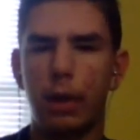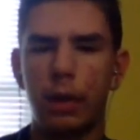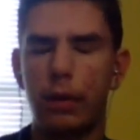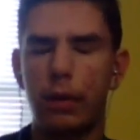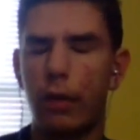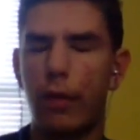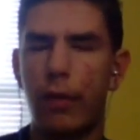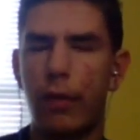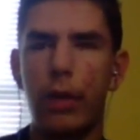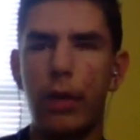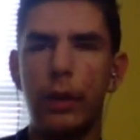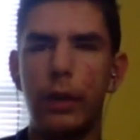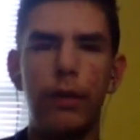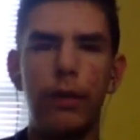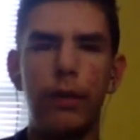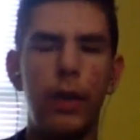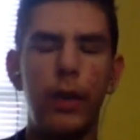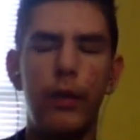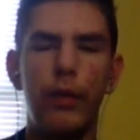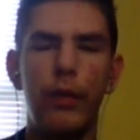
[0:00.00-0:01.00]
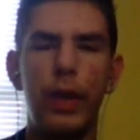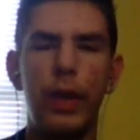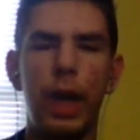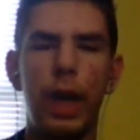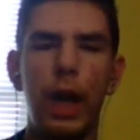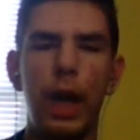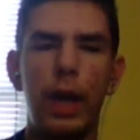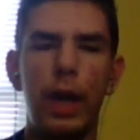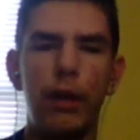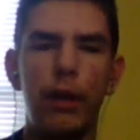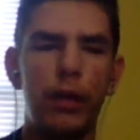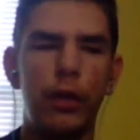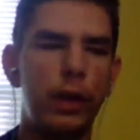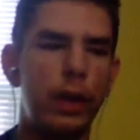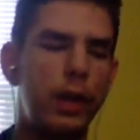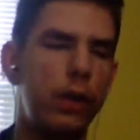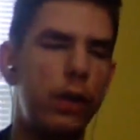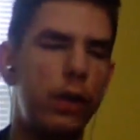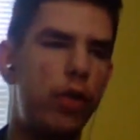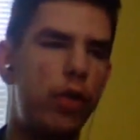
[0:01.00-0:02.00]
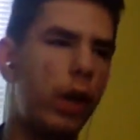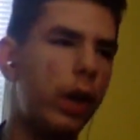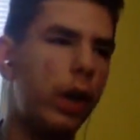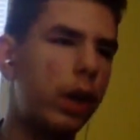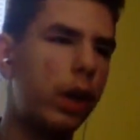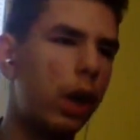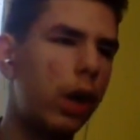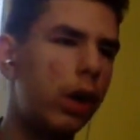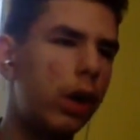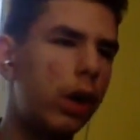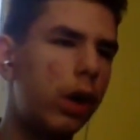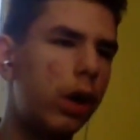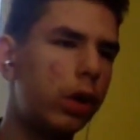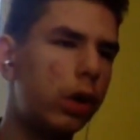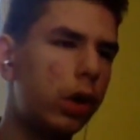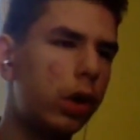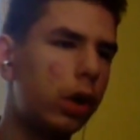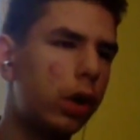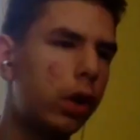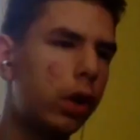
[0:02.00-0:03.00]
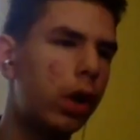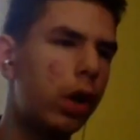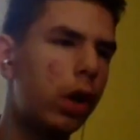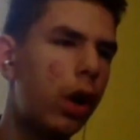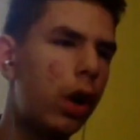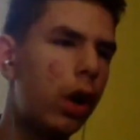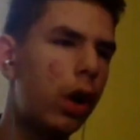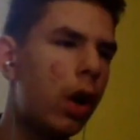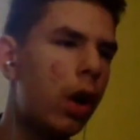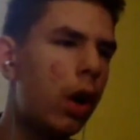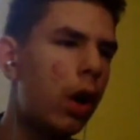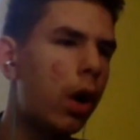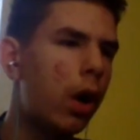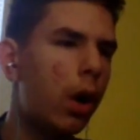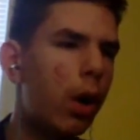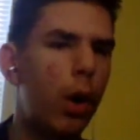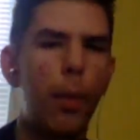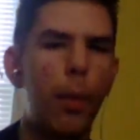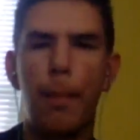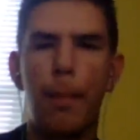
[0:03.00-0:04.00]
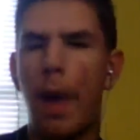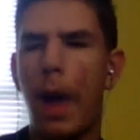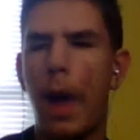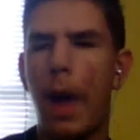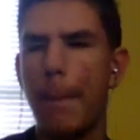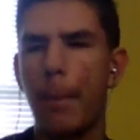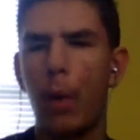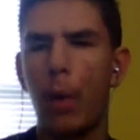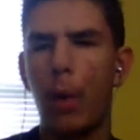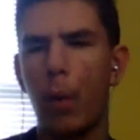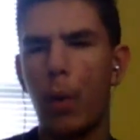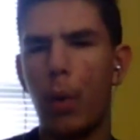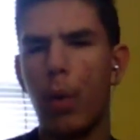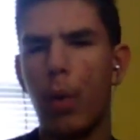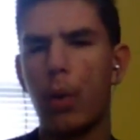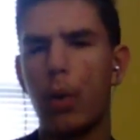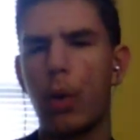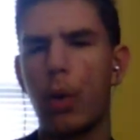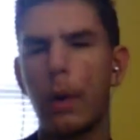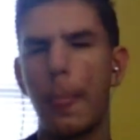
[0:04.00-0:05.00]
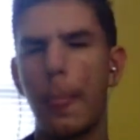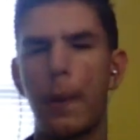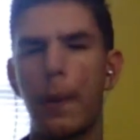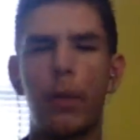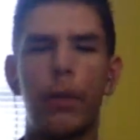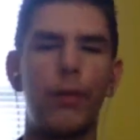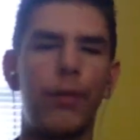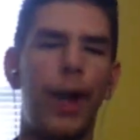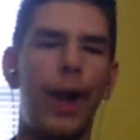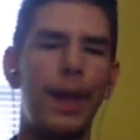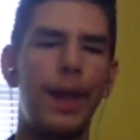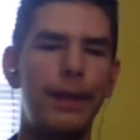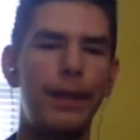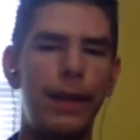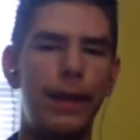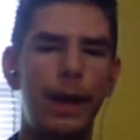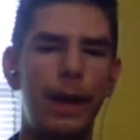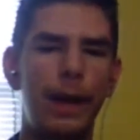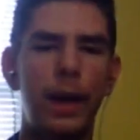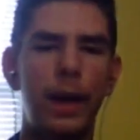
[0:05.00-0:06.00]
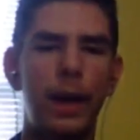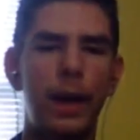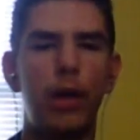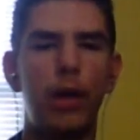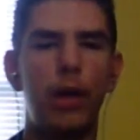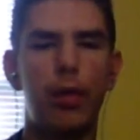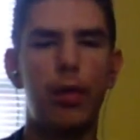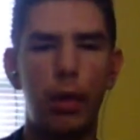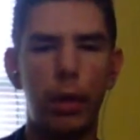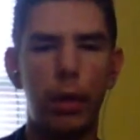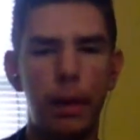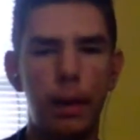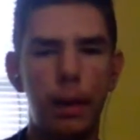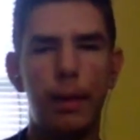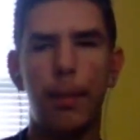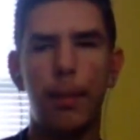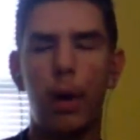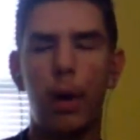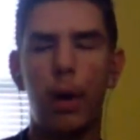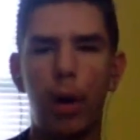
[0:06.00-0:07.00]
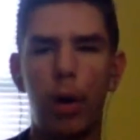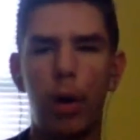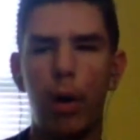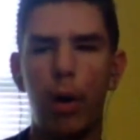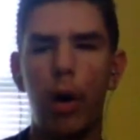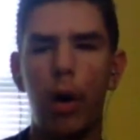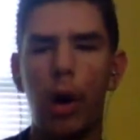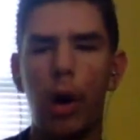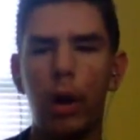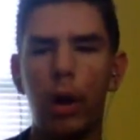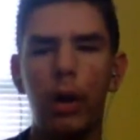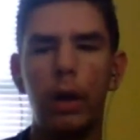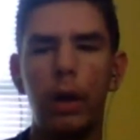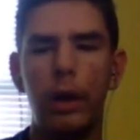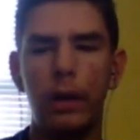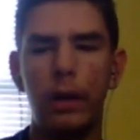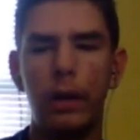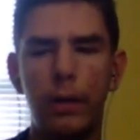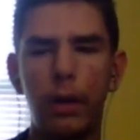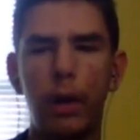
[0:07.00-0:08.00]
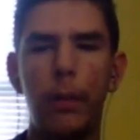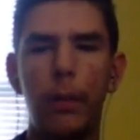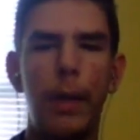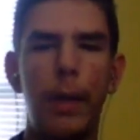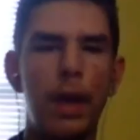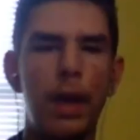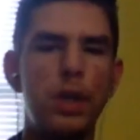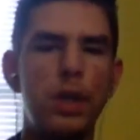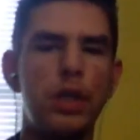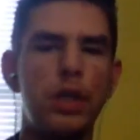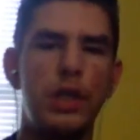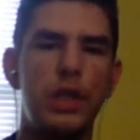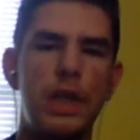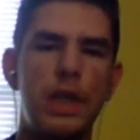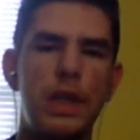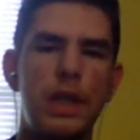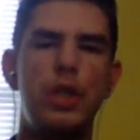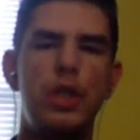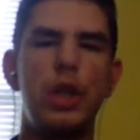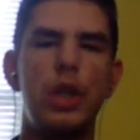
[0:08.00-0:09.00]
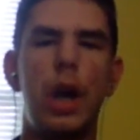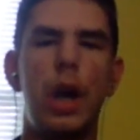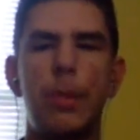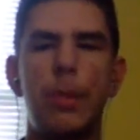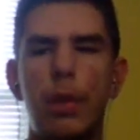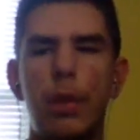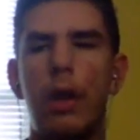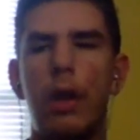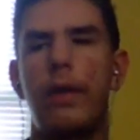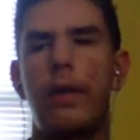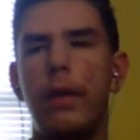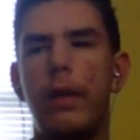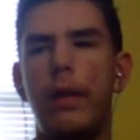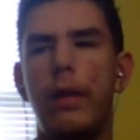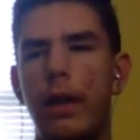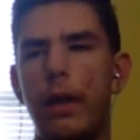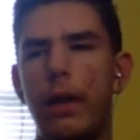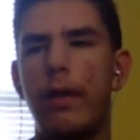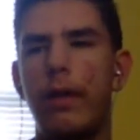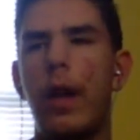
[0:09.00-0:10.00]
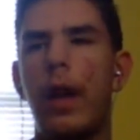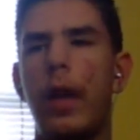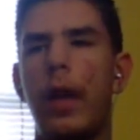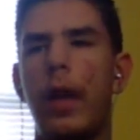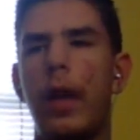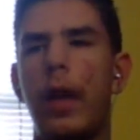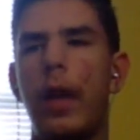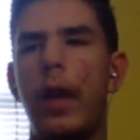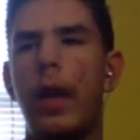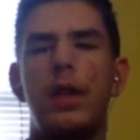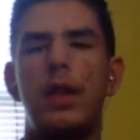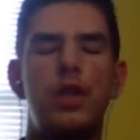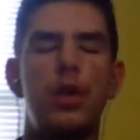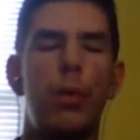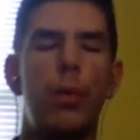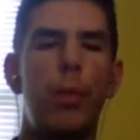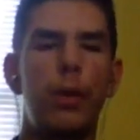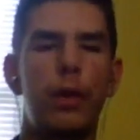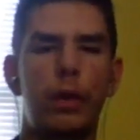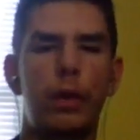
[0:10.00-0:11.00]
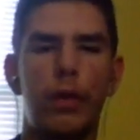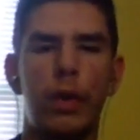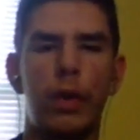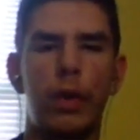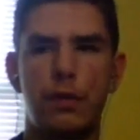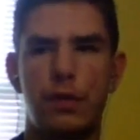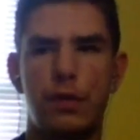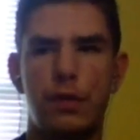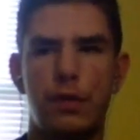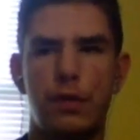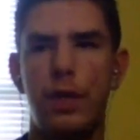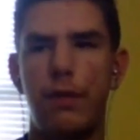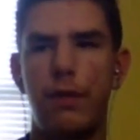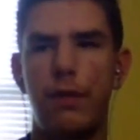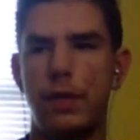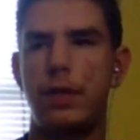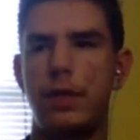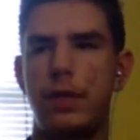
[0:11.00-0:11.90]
Even if he has fucking Jay Cutler or Matt Moore or Ryan Tannehill throwing him the ball, he still manages to get the job done at the end of the day. And he's still one of the greatest receivers in the league.